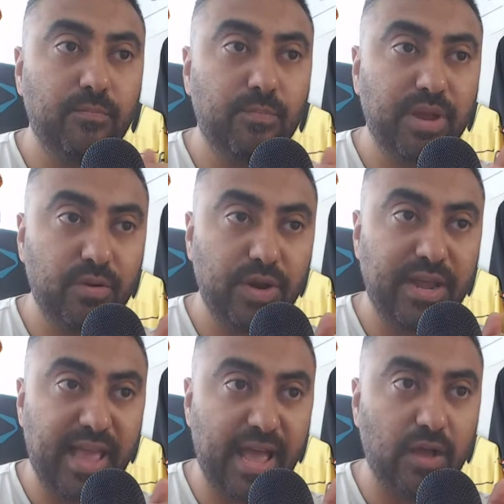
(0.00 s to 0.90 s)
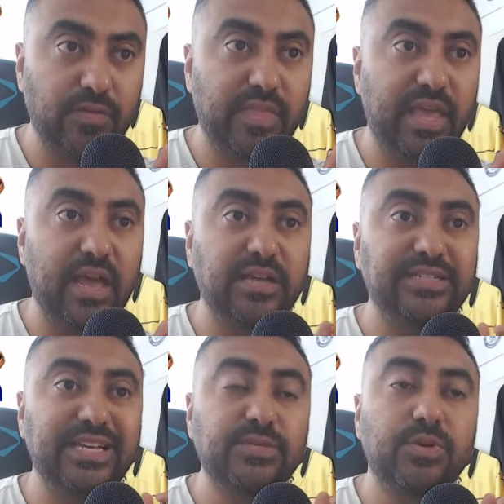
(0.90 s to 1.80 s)
period out, they are
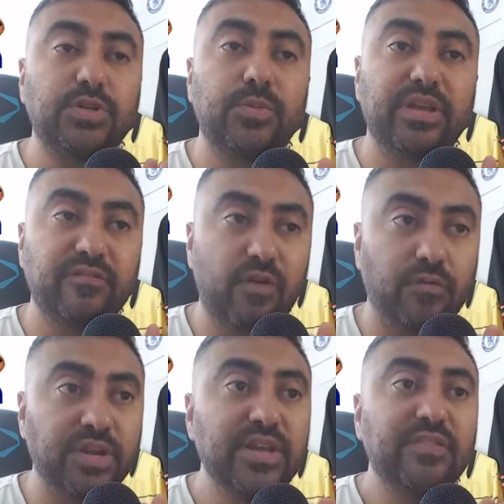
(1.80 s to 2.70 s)
desperate to be involved.